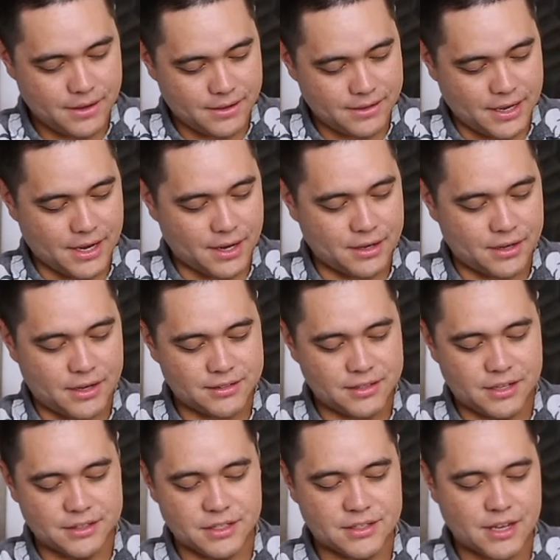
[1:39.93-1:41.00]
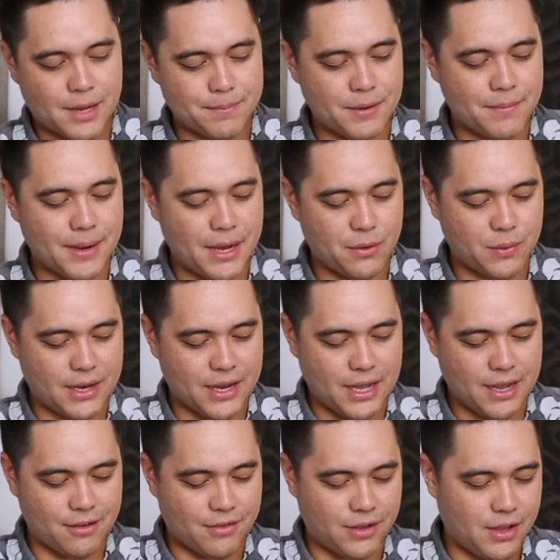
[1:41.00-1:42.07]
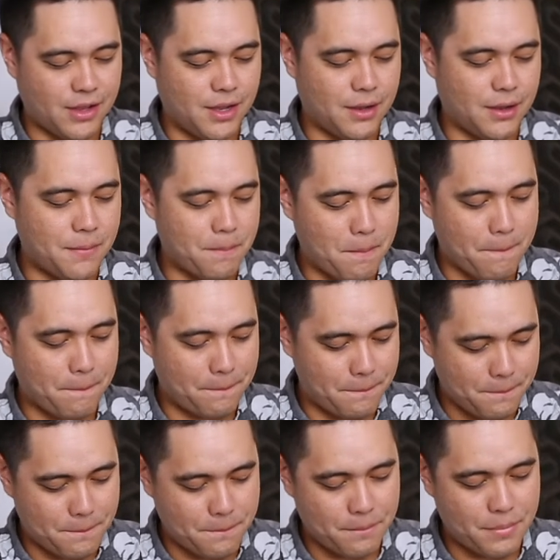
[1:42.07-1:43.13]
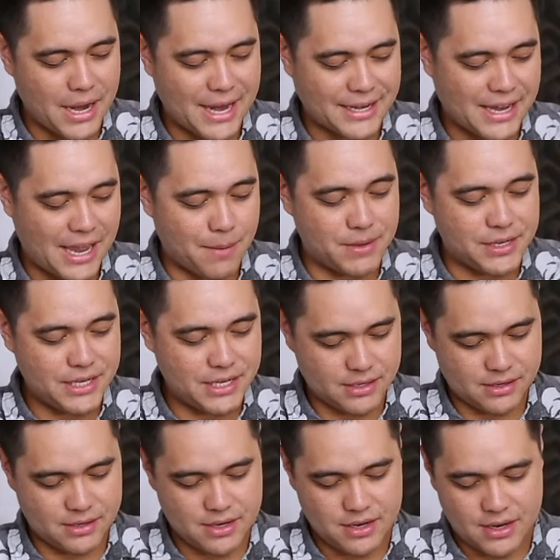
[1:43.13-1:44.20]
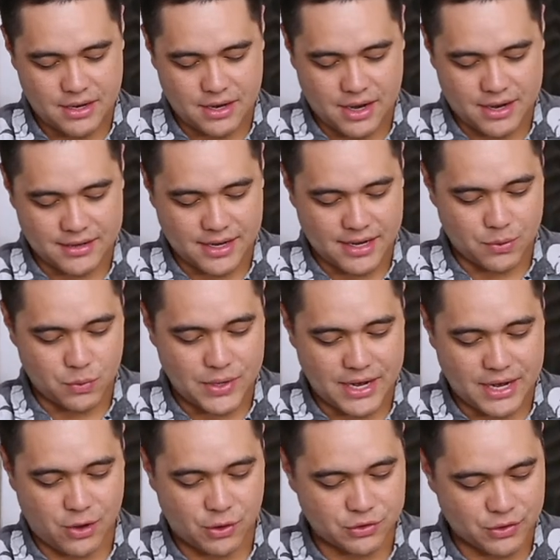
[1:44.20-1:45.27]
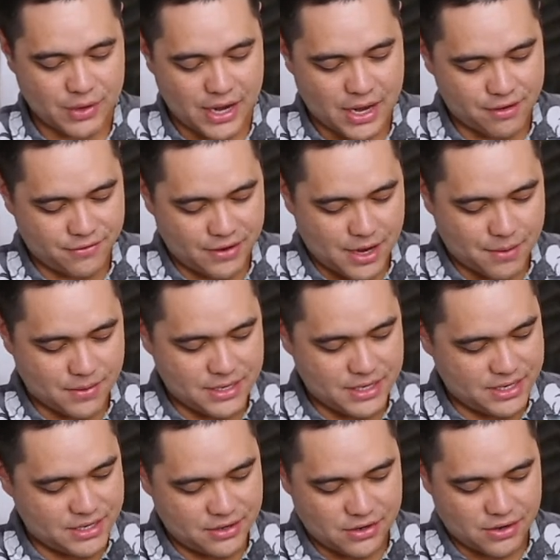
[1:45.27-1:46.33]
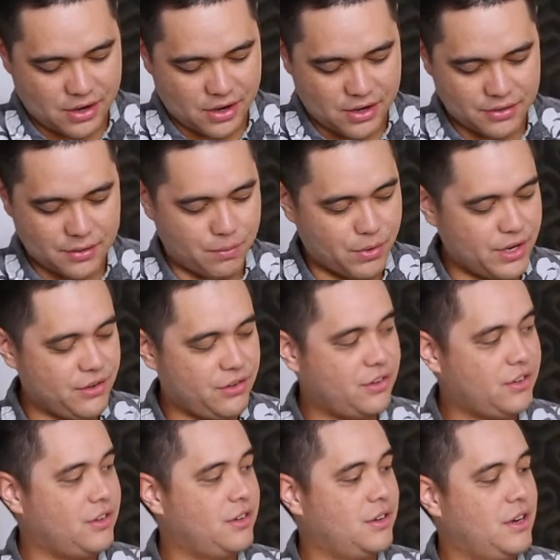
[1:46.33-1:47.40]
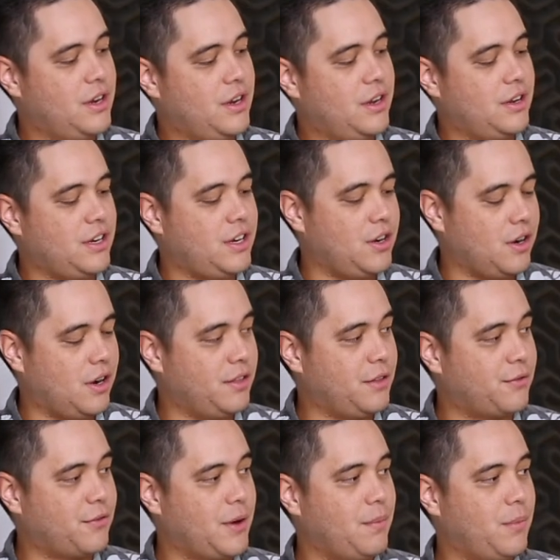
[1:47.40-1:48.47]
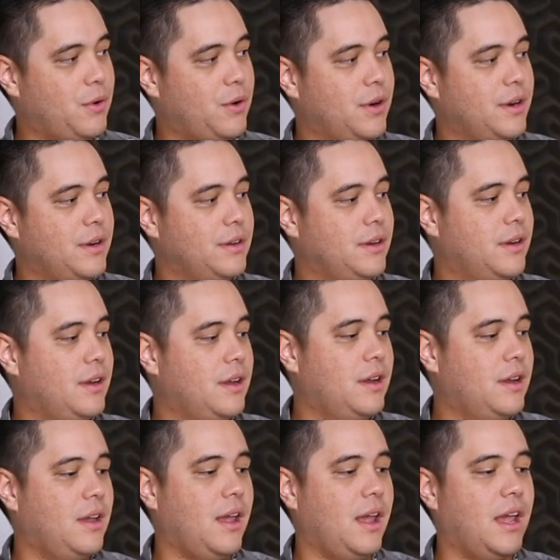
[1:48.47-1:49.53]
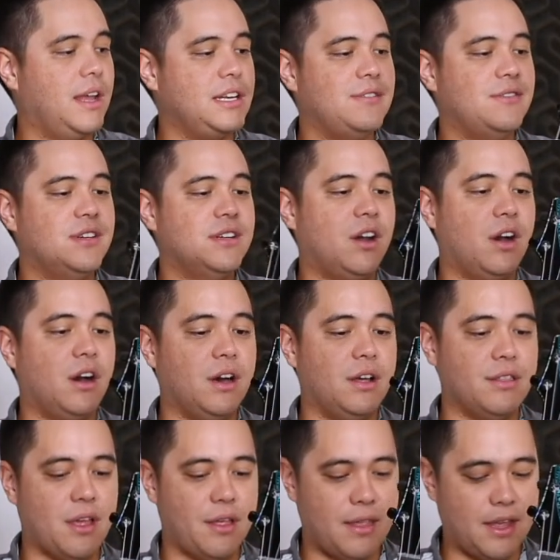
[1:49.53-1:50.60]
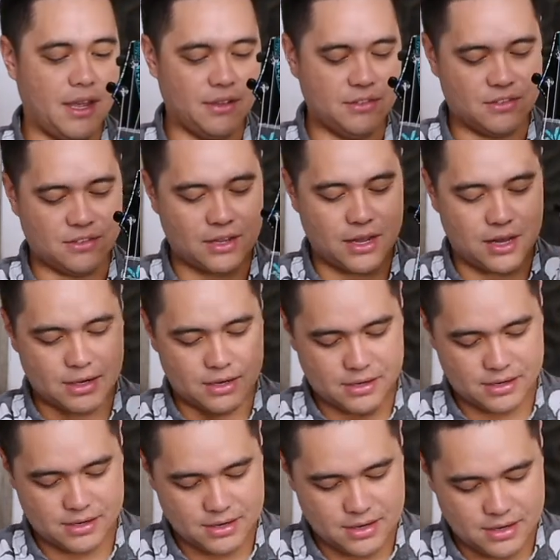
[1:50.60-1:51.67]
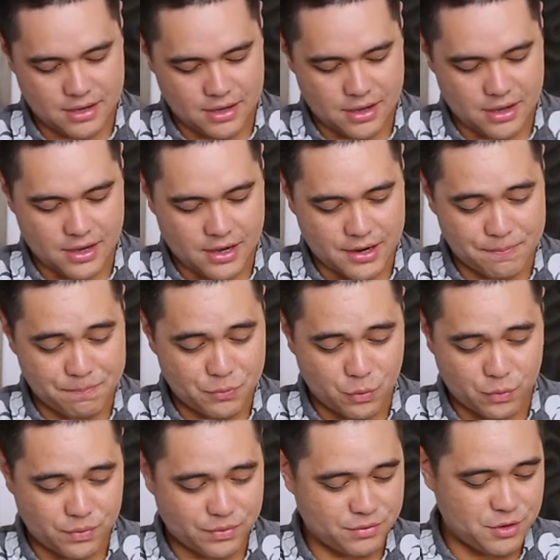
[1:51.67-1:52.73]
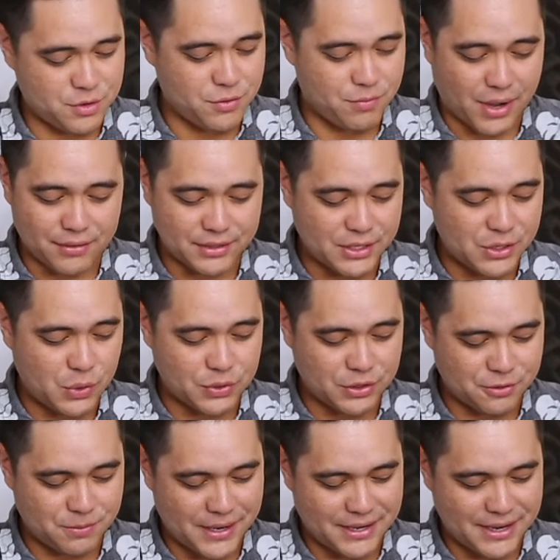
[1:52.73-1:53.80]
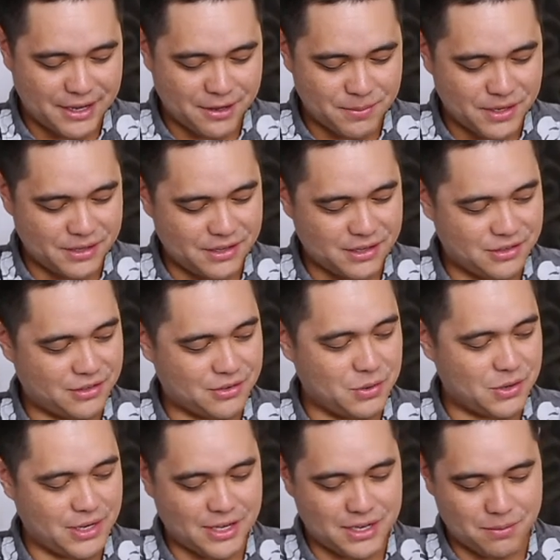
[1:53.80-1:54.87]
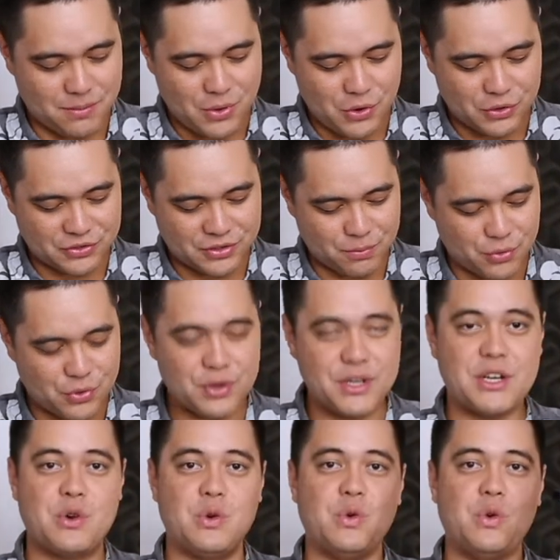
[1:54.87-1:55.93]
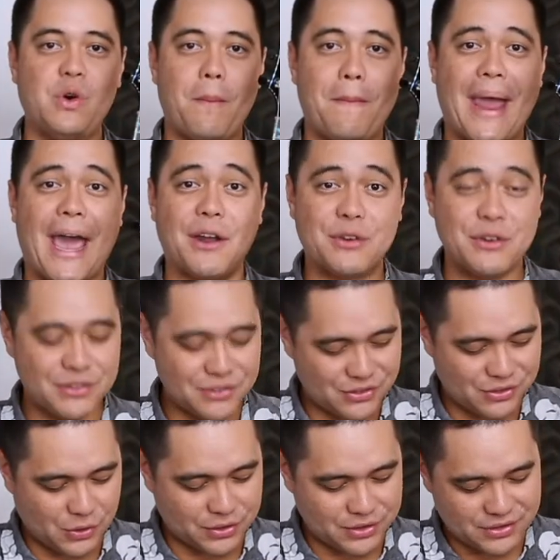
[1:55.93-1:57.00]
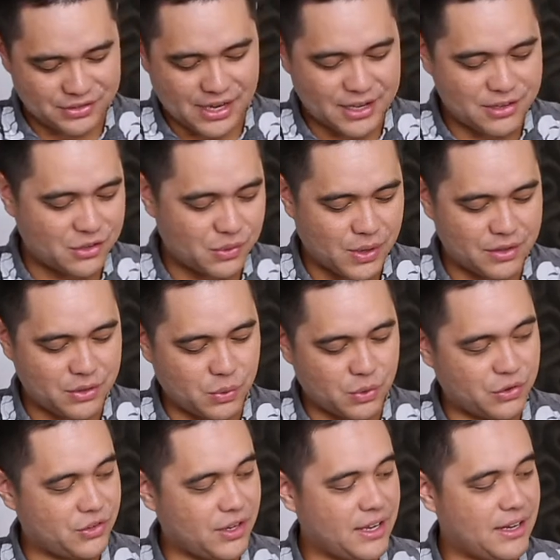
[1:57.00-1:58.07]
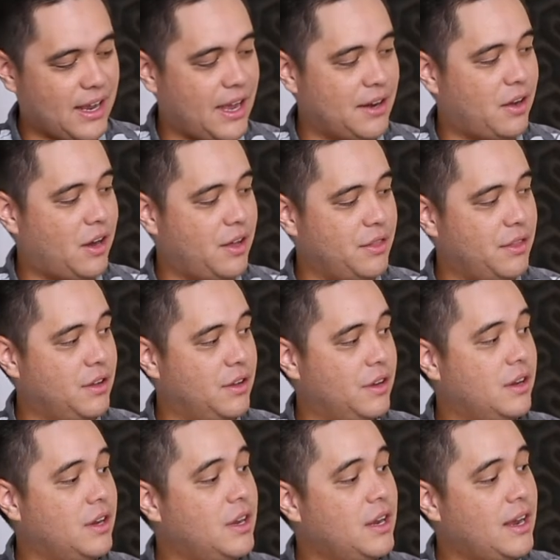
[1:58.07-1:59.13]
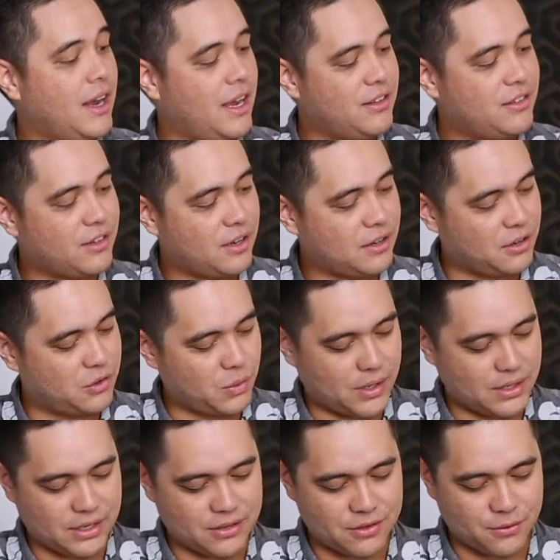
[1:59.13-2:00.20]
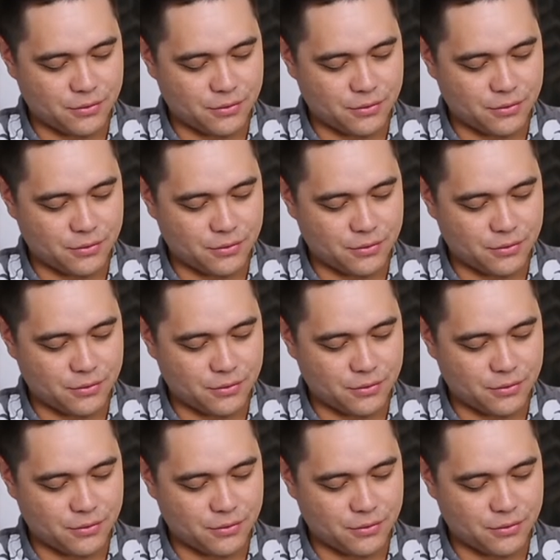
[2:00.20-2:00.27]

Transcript: Then on, on the top and back, we have um, Black Ebony. And then we also have ebony here on the bridge, here on the fretboard, and even on the headstock. Um, you probably noticed by now, but this ukulele boasts some pretty cool patterns or designs around the rosette and on the headstock as well as the